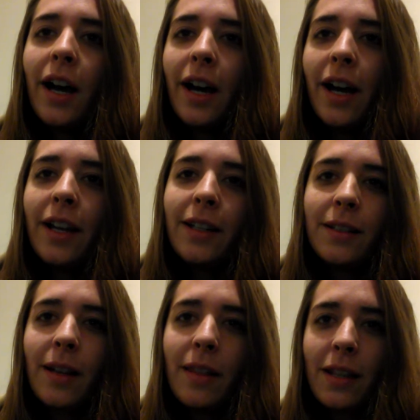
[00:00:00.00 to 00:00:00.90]

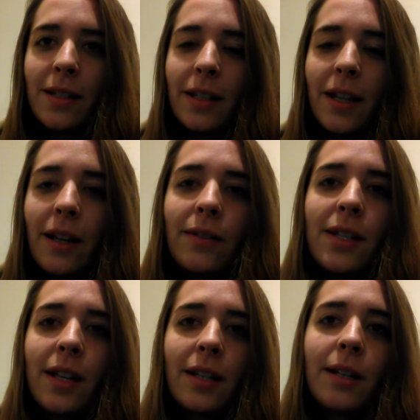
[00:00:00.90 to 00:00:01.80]
that's the day I
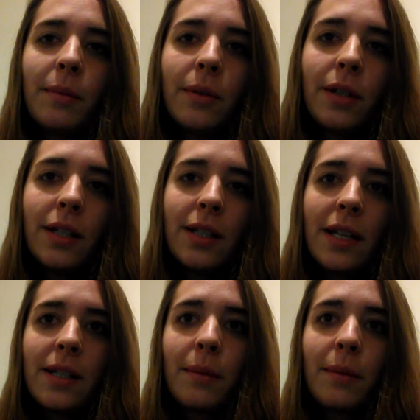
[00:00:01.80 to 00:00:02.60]
decided I'm going to test.